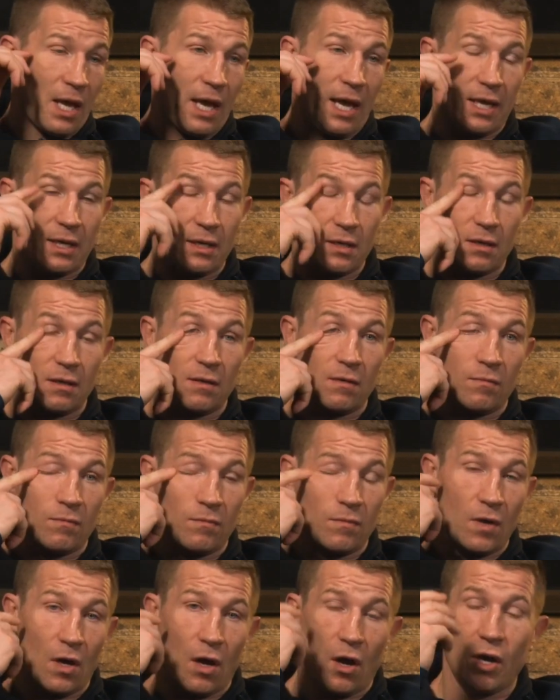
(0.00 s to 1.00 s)
And
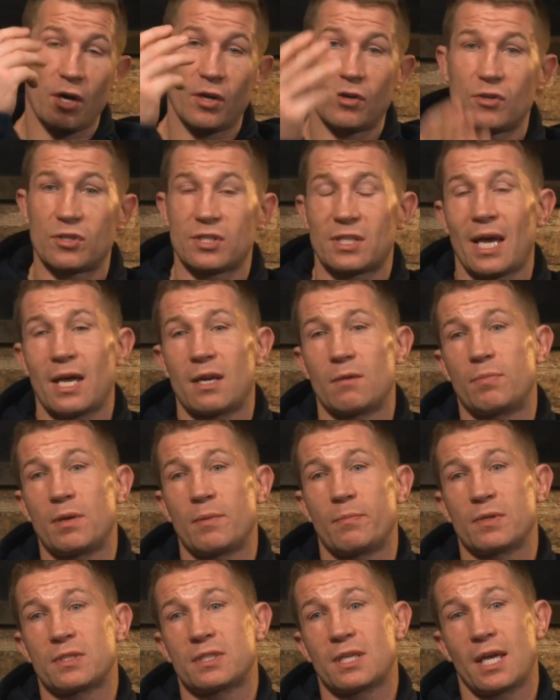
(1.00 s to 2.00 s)
I understand
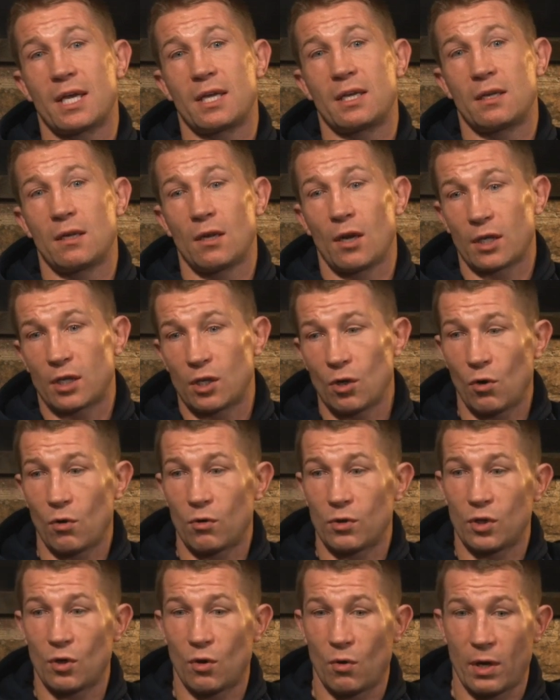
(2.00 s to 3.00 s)
people saying, like,
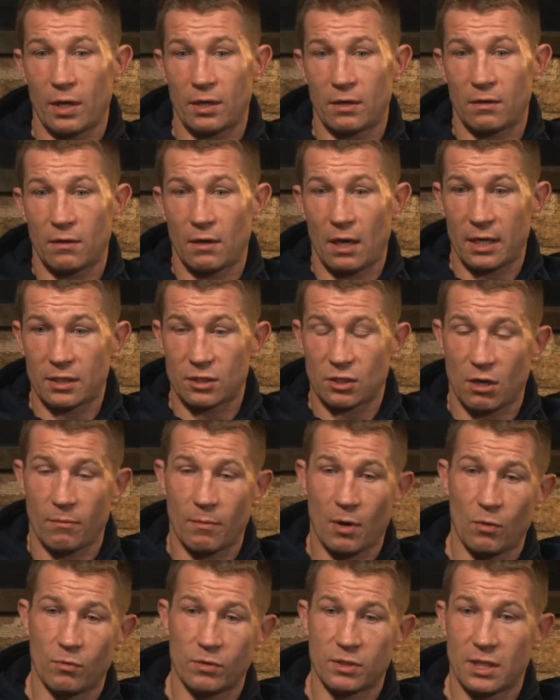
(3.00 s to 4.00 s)
Yo Johan has
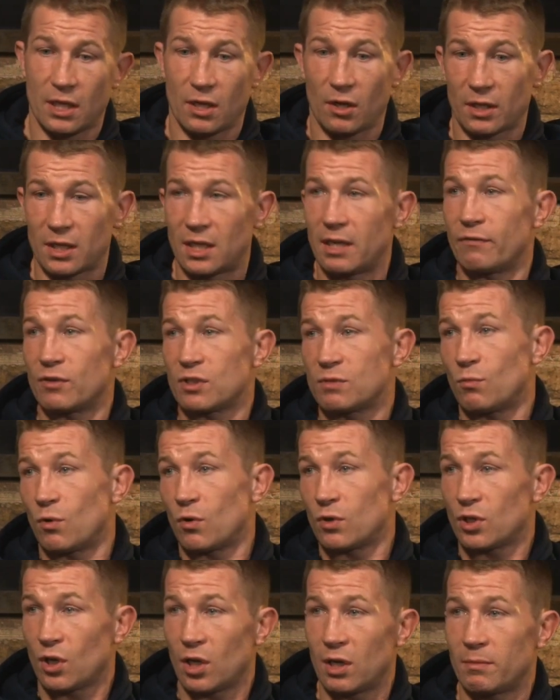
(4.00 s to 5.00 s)
come out and said, like, give us
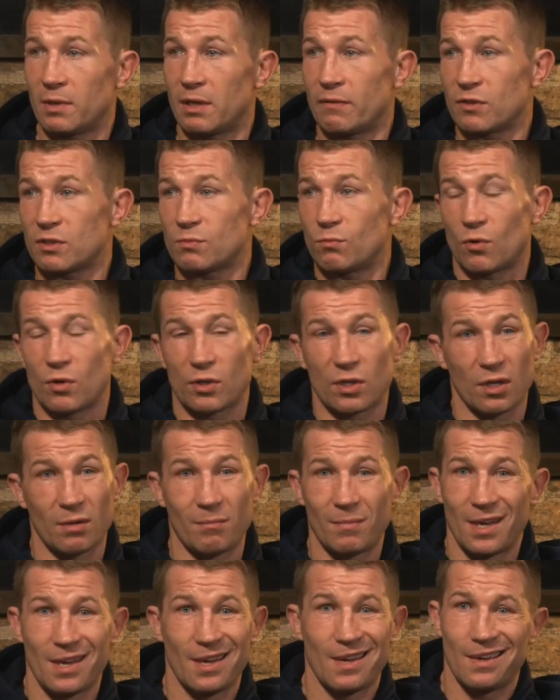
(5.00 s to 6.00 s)
more time, give us more time.